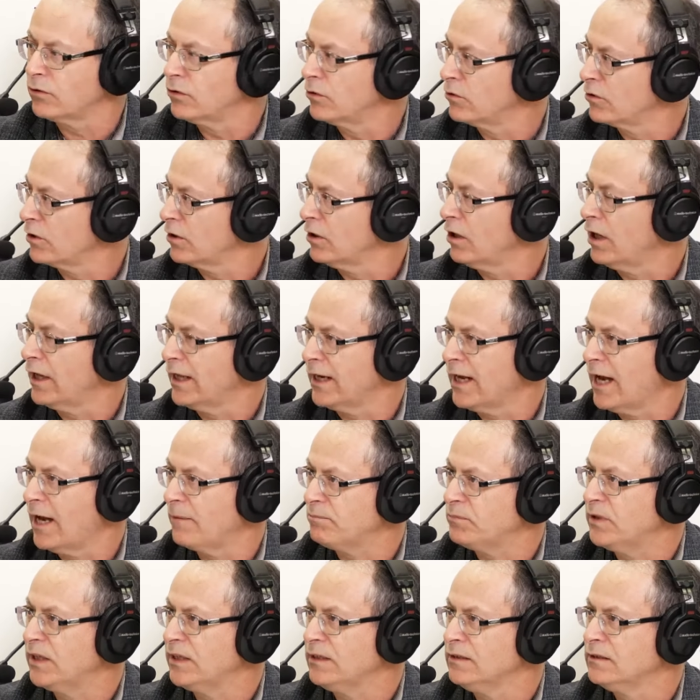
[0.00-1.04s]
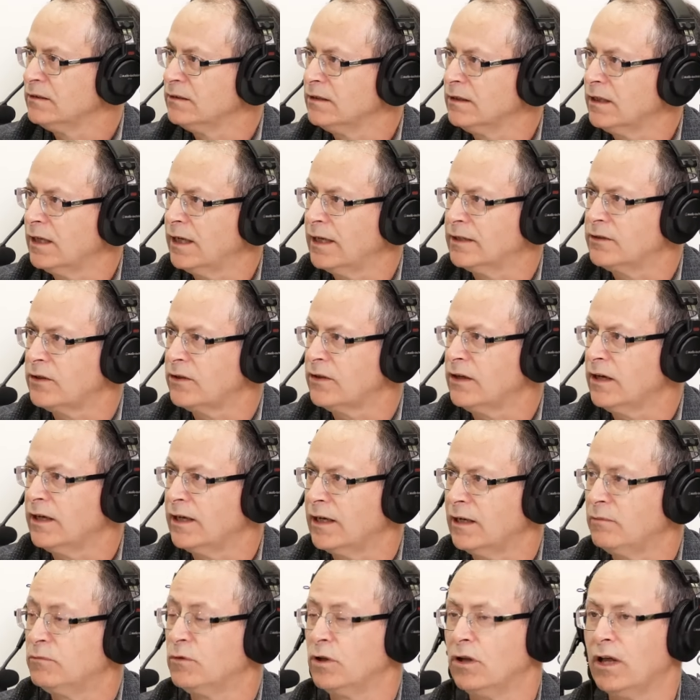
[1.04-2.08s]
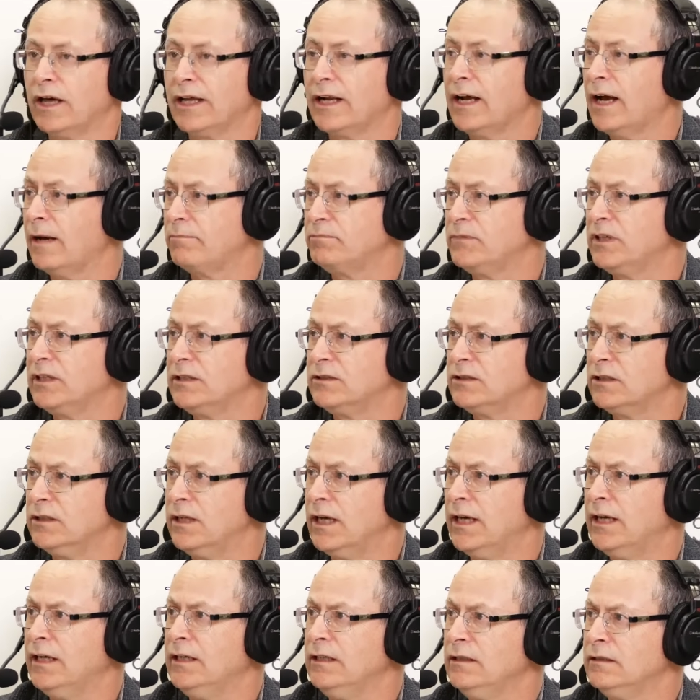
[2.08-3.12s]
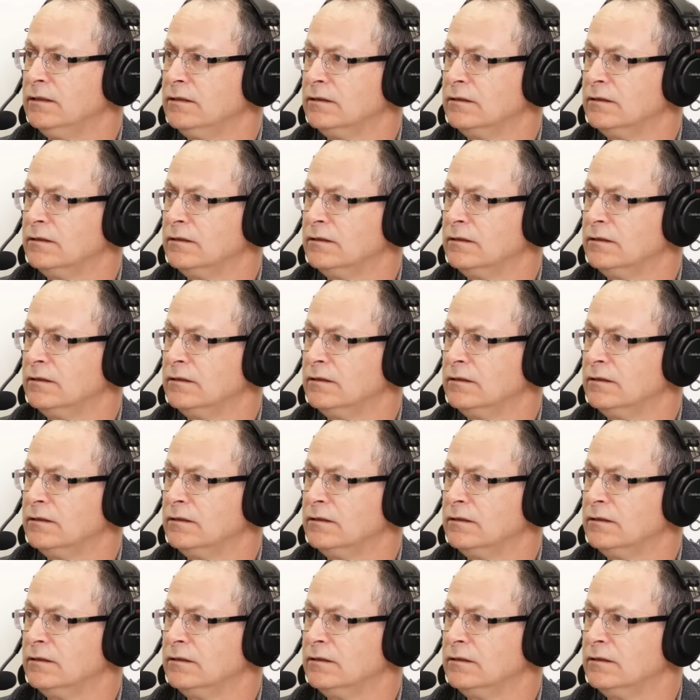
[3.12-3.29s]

there's a lot happening at CIM, a lot happening today.